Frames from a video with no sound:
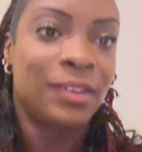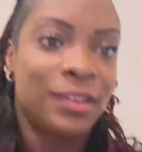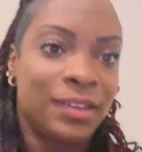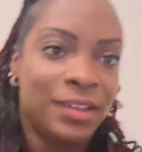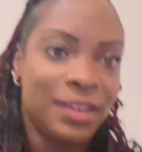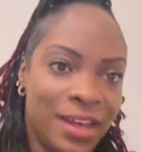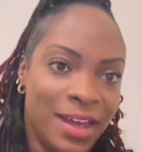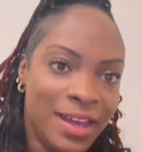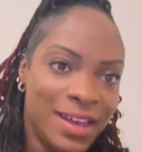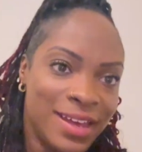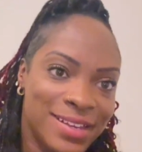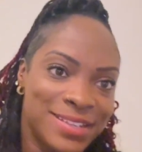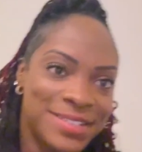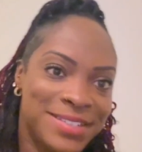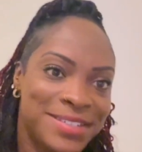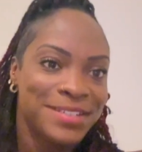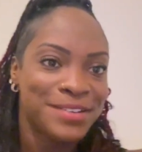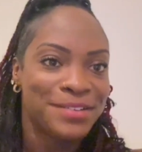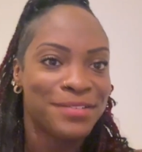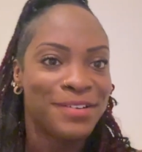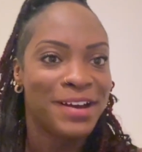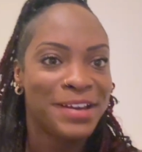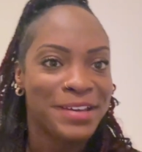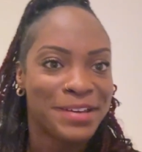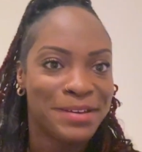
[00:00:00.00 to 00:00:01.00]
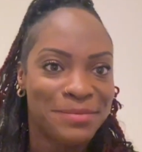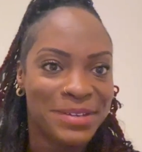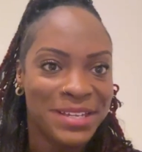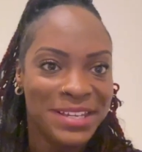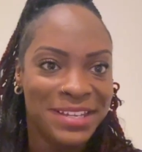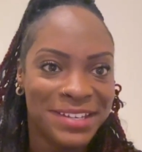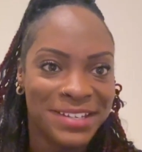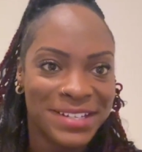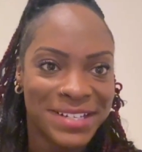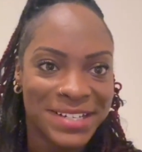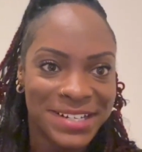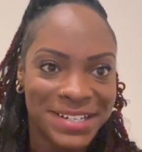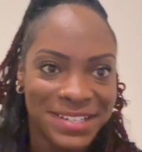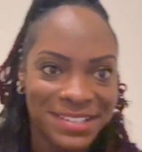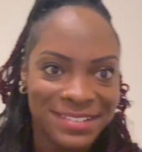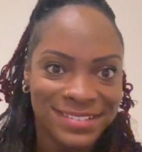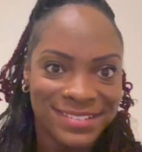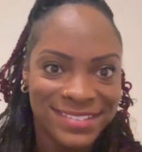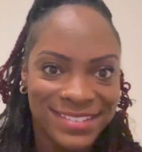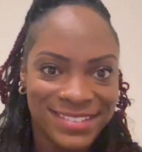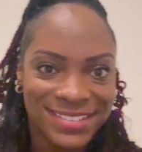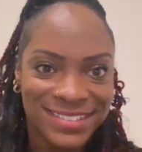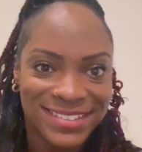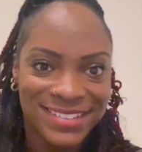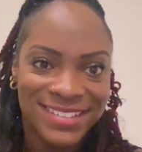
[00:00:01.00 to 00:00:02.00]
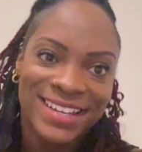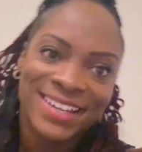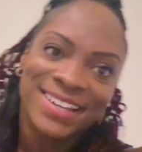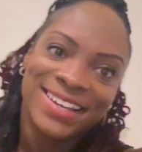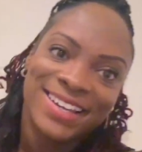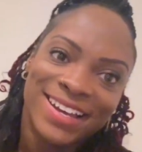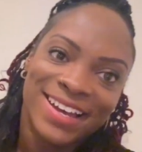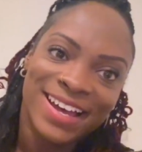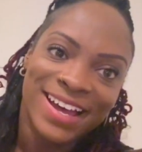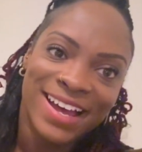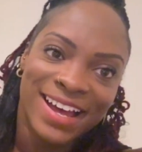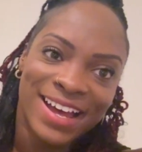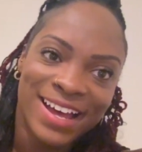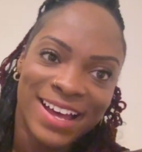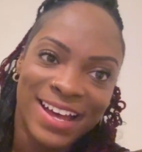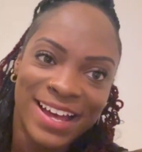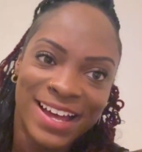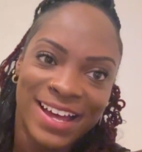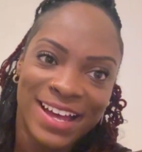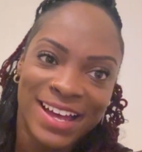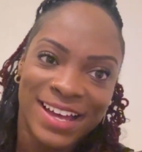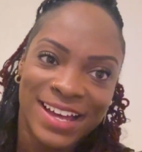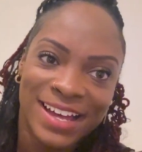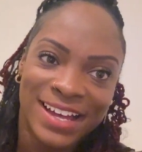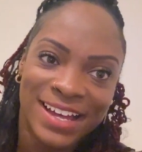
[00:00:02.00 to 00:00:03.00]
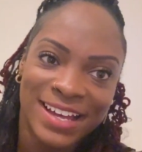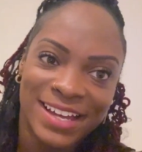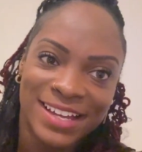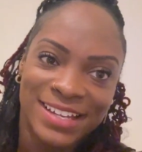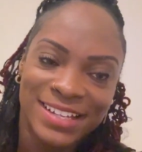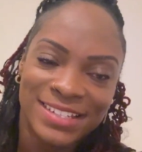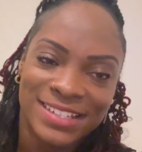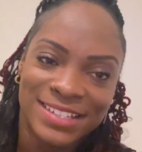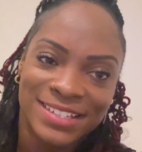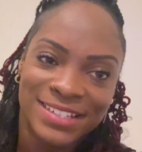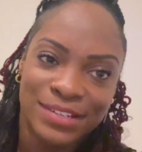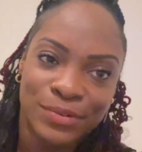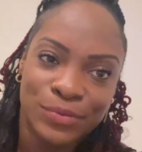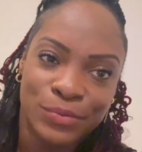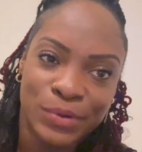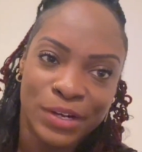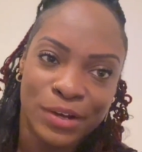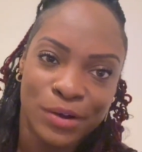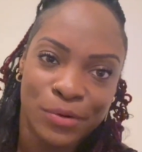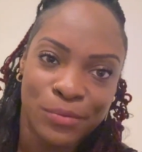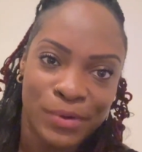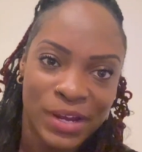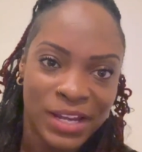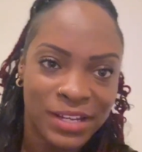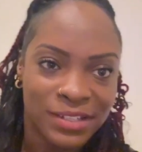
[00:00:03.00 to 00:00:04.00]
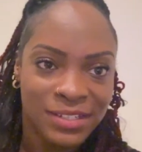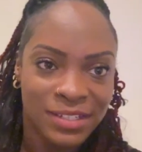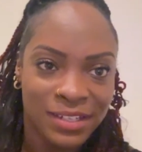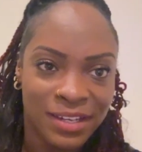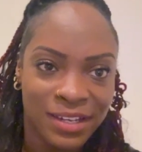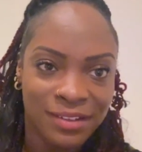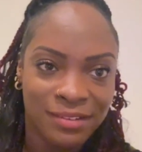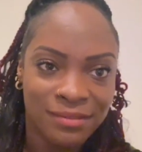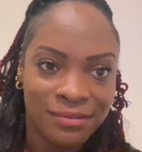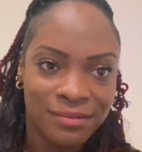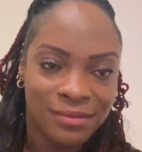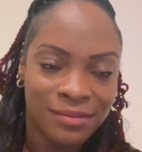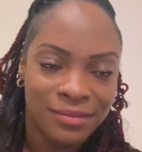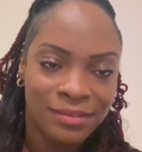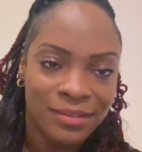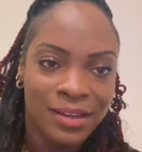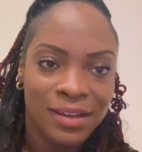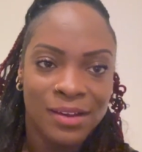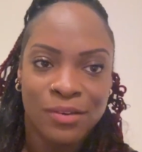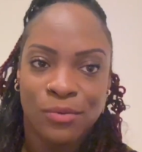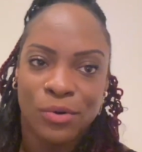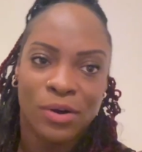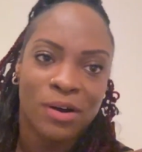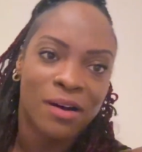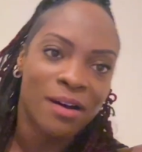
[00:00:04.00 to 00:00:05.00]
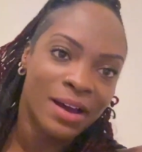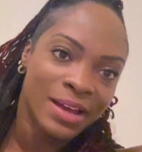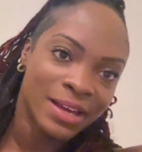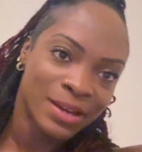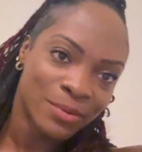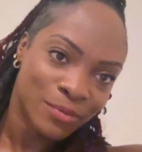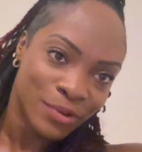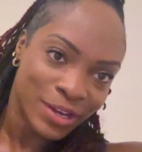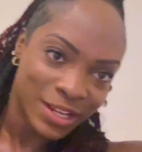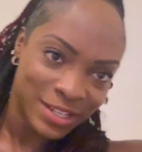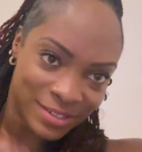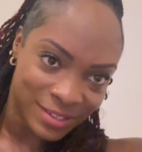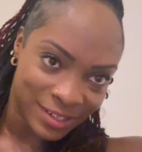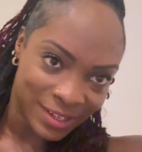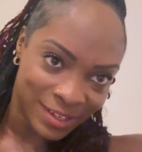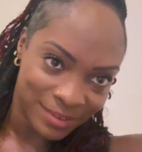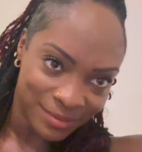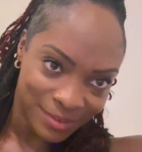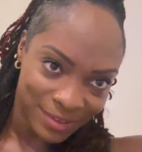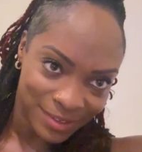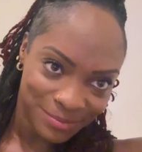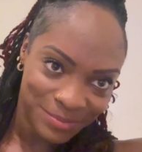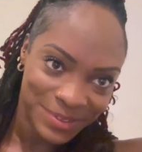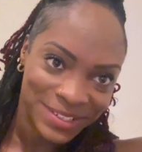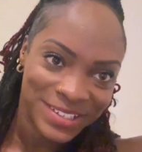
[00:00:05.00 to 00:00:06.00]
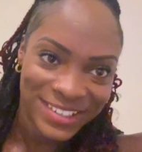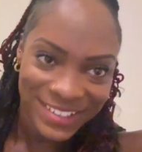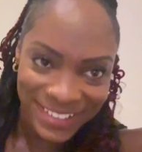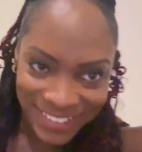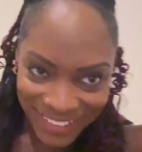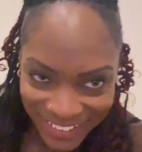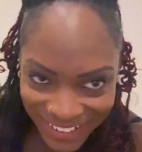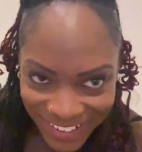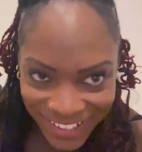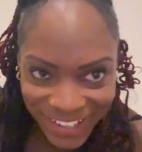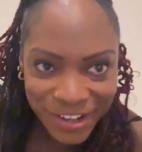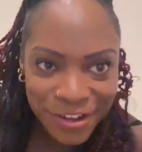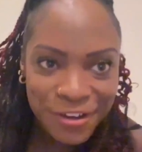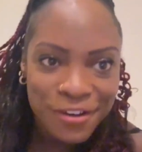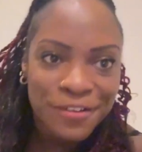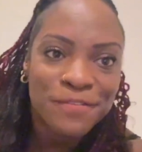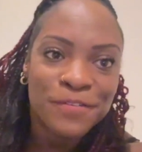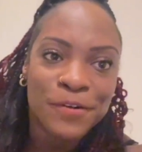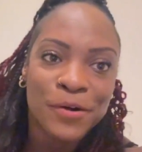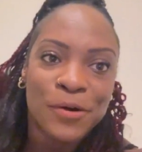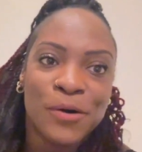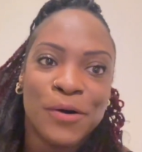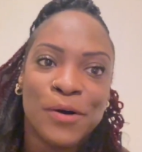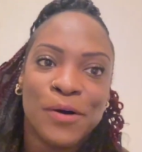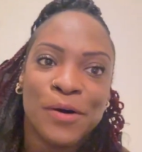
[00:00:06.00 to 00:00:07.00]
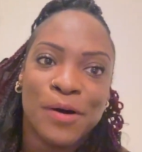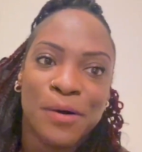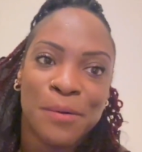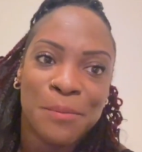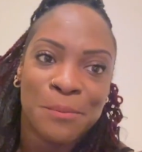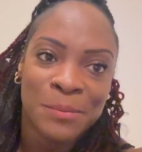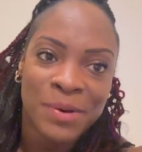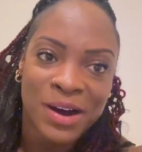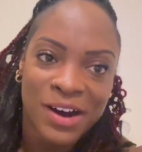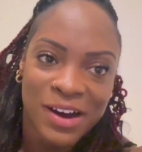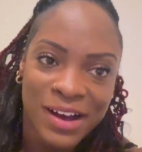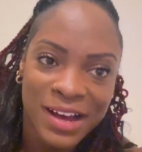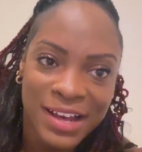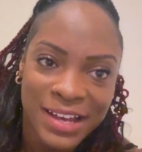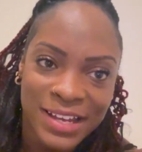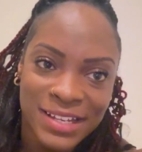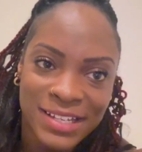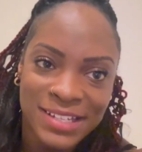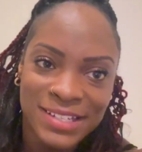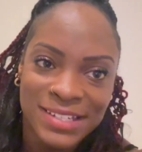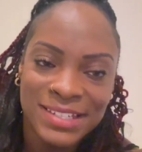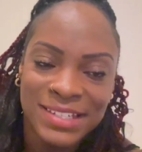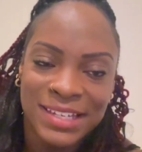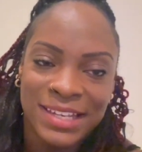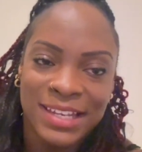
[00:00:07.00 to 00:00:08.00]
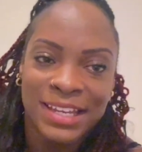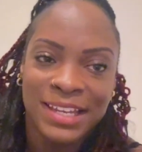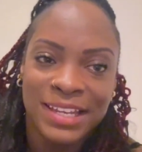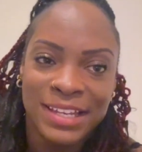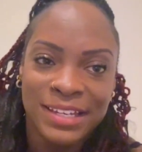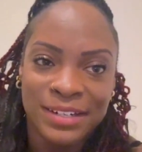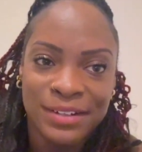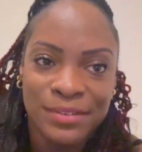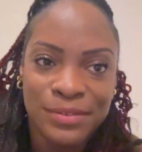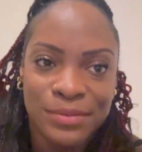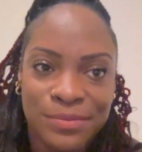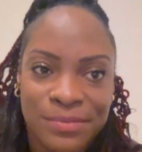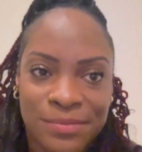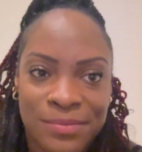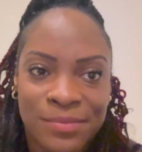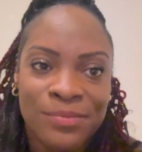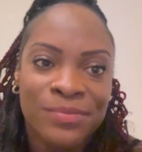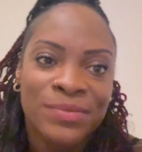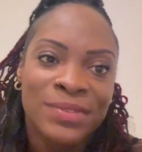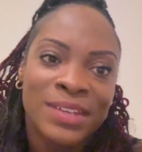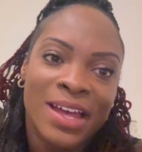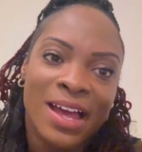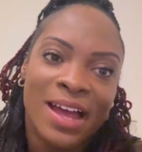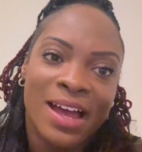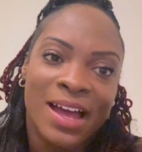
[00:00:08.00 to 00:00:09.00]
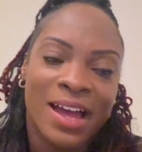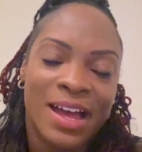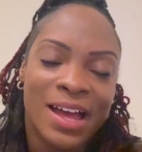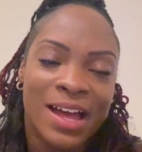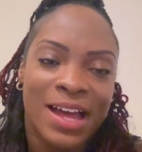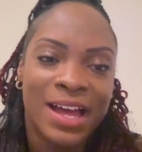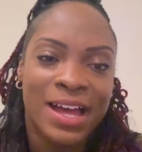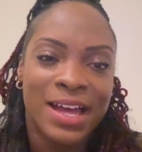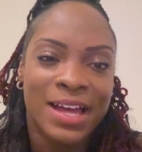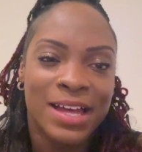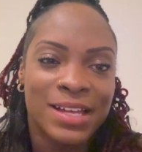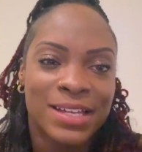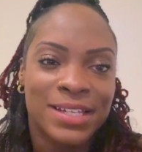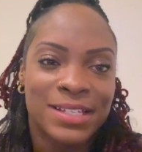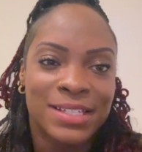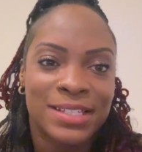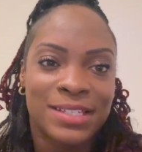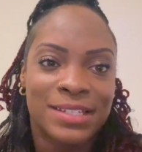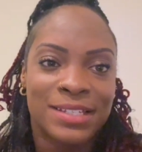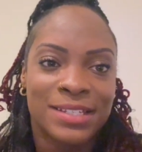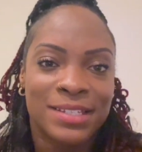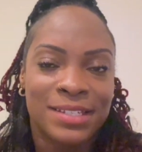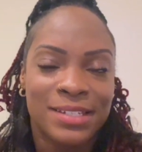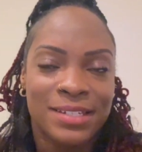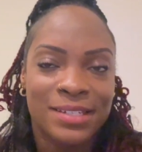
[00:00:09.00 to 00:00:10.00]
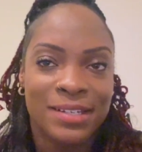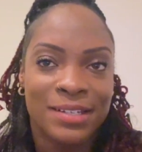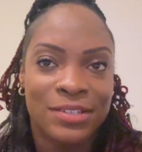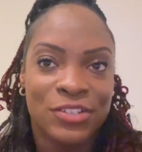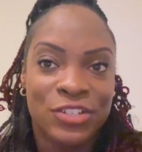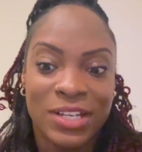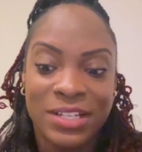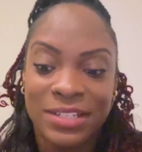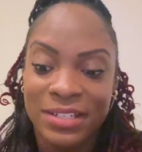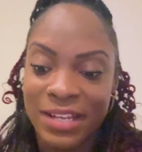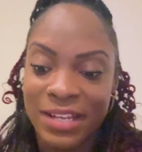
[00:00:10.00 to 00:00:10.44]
Okay, so I am here and we are waiting. Well, I am waiting for my scene, and just